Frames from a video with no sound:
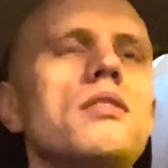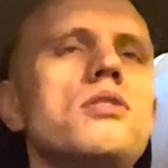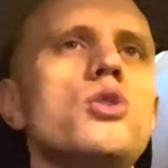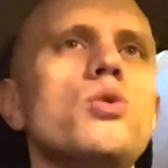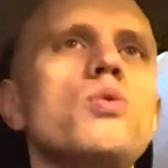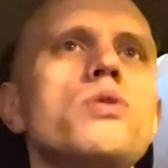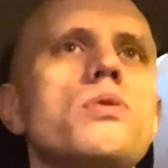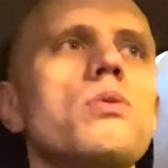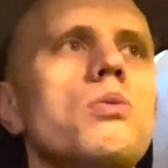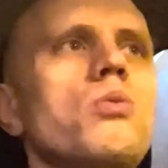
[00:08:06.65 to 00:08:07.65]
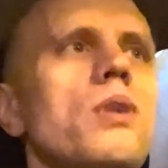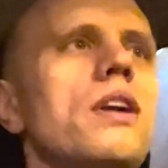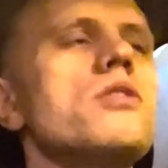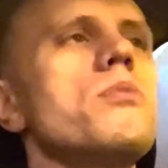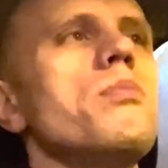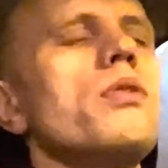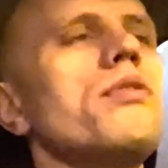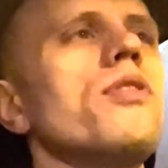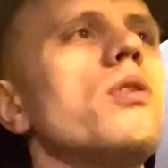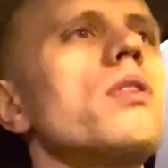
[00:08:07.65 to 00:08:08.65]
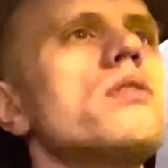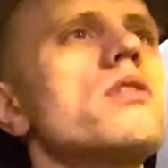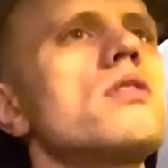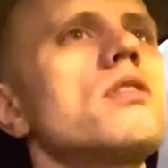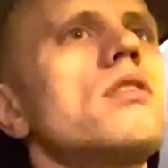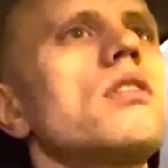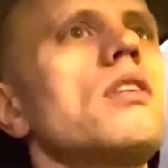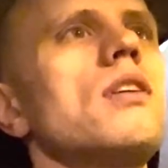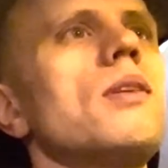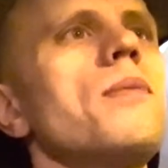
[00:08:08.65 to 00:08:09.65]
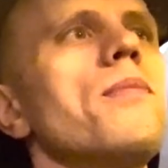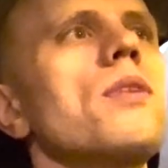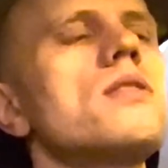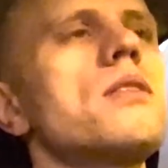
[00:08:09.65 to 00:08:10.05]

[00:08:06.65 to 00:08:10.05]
choose where to put focus, because